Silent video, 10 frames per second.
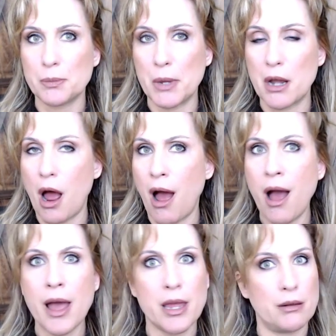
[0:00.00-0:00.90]
But
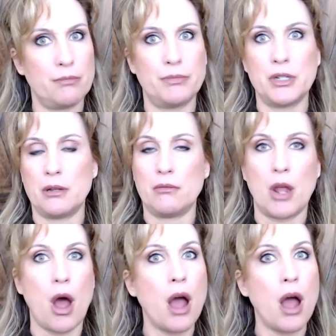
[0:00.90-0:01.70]
I did, you know,